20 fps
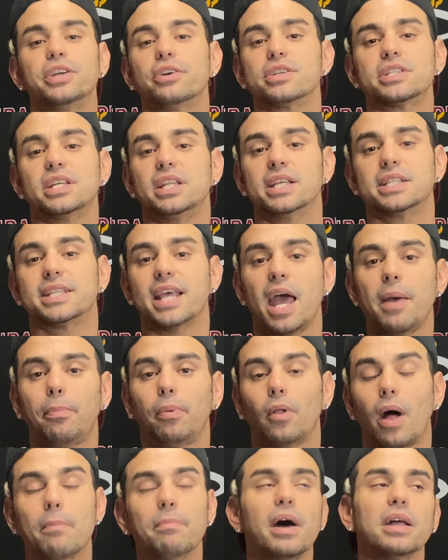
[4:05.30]
year as an
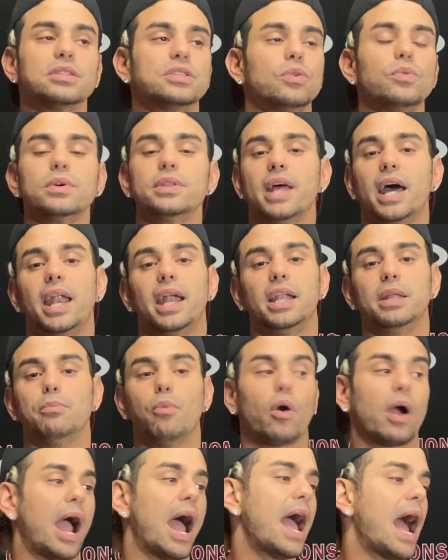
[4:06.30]
example. I'm not doing that
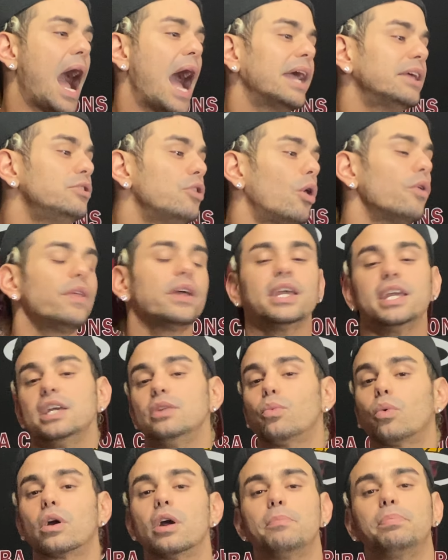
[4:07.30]
anymore. I, I know the
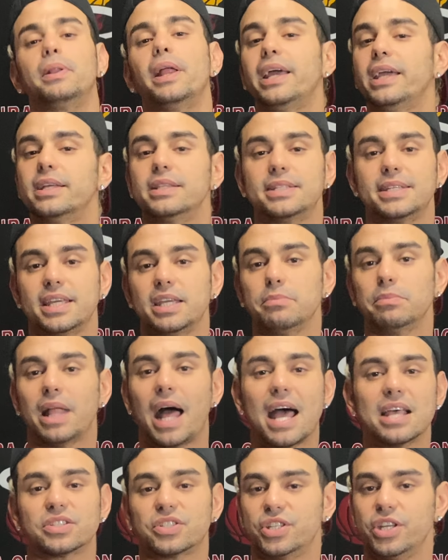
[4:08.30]
Heat were a play-in team
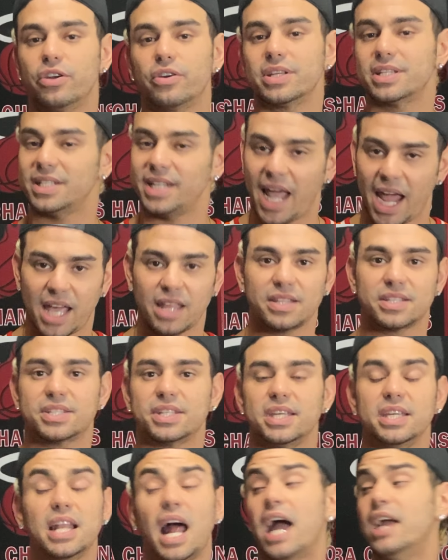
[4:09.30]
last year as an eighth
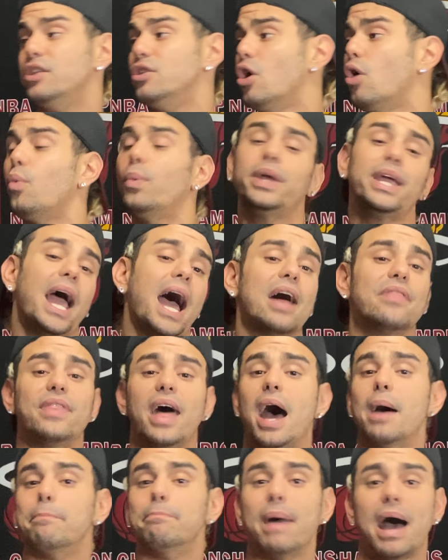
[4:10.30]
seed. I know we had
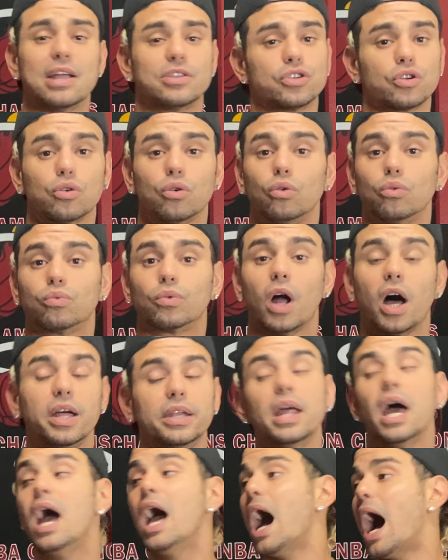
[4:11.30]
that magical
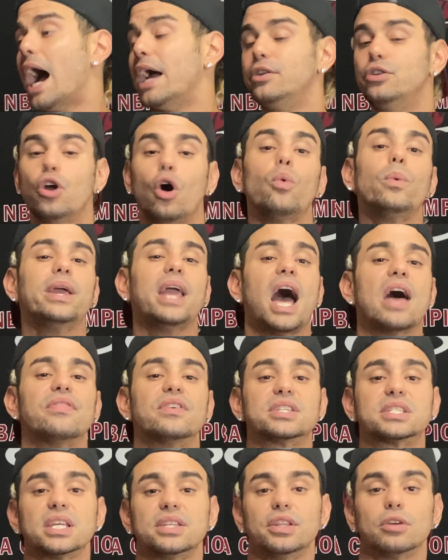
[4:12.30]
run. I know we had
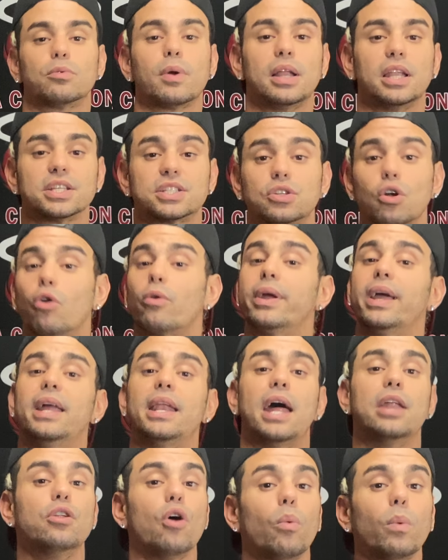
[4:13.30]
the Cinderella story,
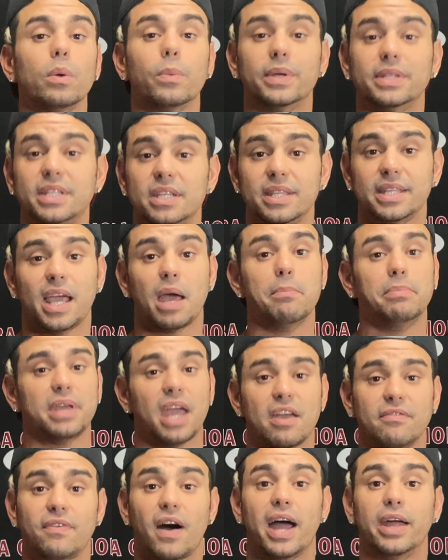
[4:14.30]
and I know we went to the
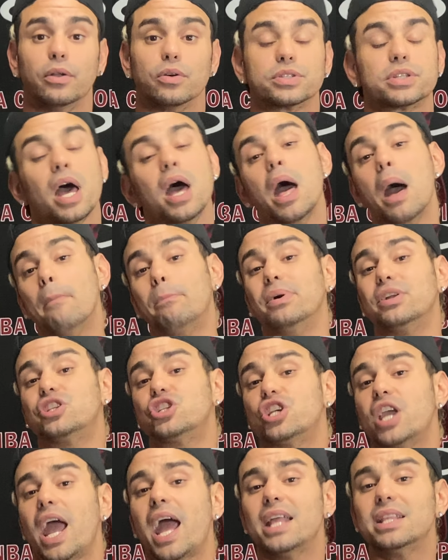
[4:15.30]
NBA Finals. But
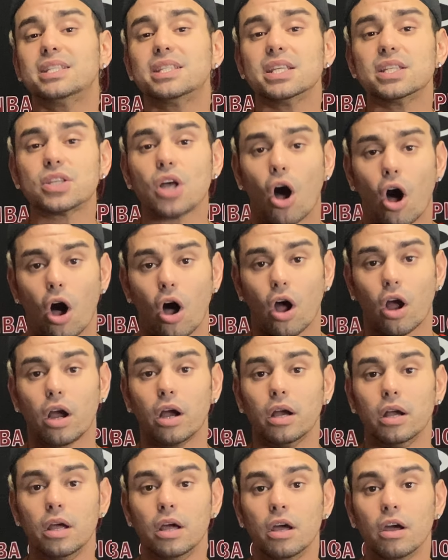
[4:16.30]
chances
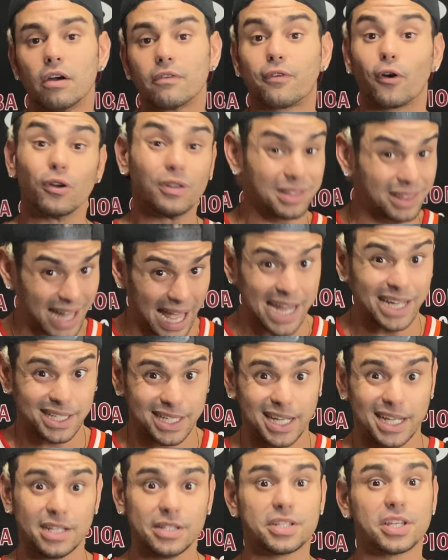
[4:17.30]
are for
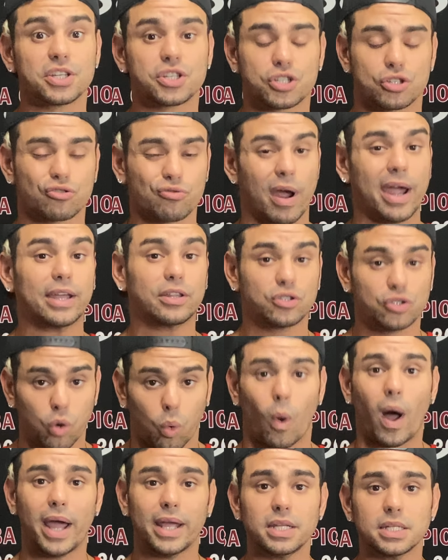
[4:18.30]
lightning to strike
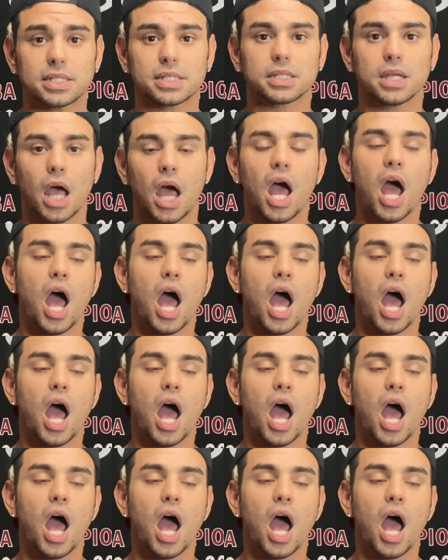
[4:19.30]
twice